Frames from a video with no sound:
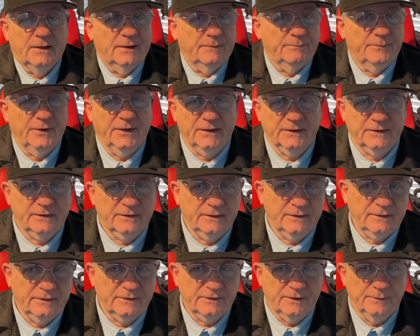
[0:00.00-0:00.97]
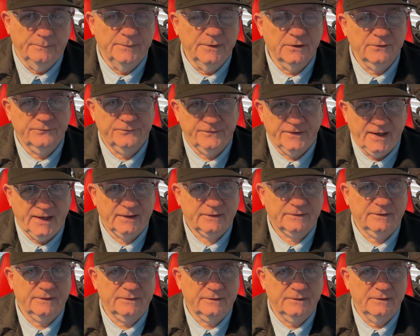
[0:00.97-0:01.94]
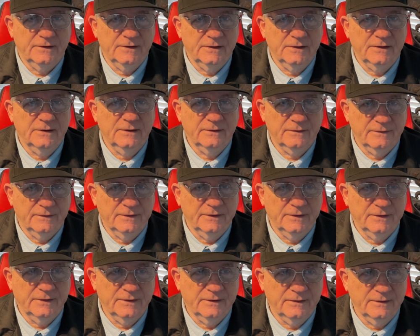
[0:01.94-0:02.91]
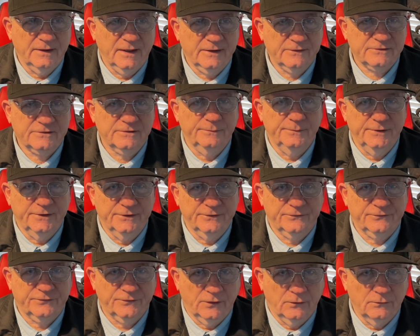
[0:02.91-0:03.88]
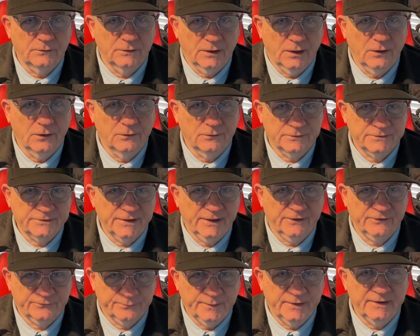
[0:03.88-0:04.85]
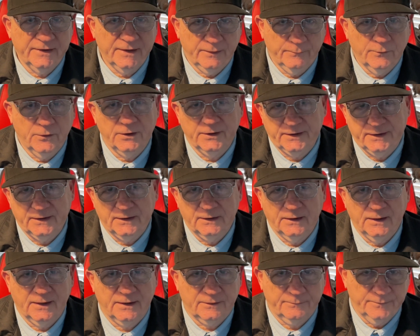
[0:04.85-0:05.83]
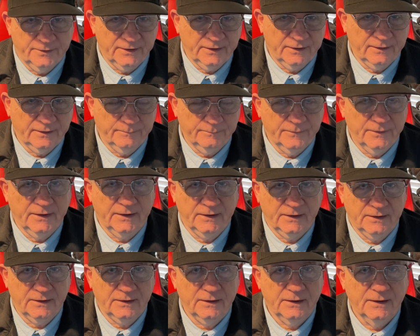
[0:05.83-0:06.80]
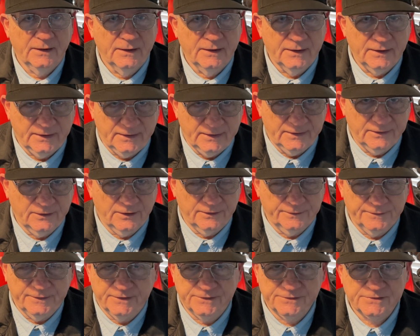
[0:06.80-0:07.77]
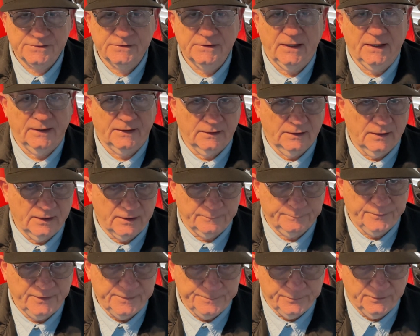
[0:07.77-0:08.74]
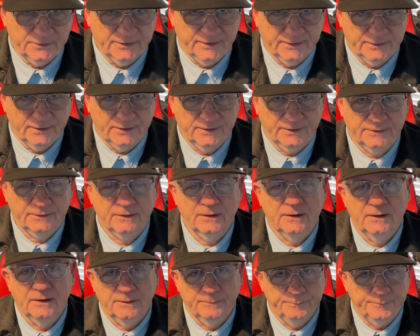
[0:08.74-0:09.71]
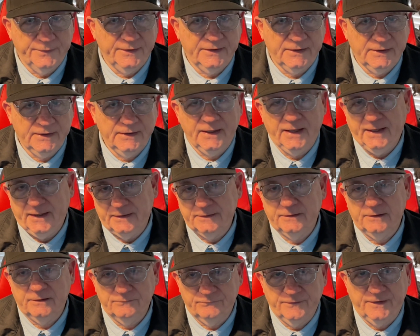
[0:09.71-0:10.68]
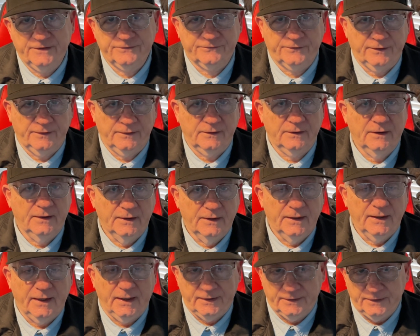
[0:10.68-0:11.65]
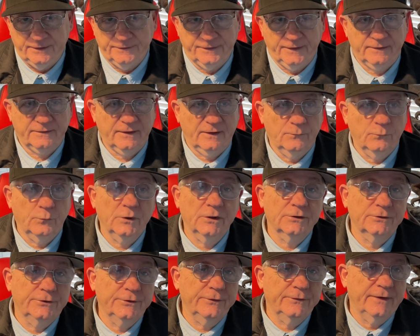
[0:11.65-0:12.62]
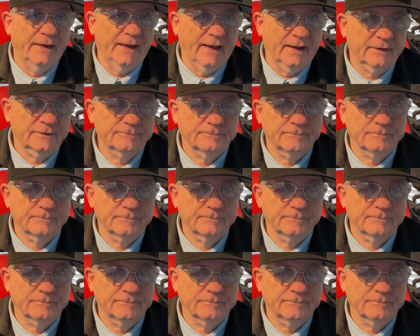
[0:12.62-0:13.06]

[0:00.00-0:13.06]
but the mere fact that the estimate is so low tells me they want to get a lot of money in on this, and a lot of people in on it, bidding and investing. And I think they will do that.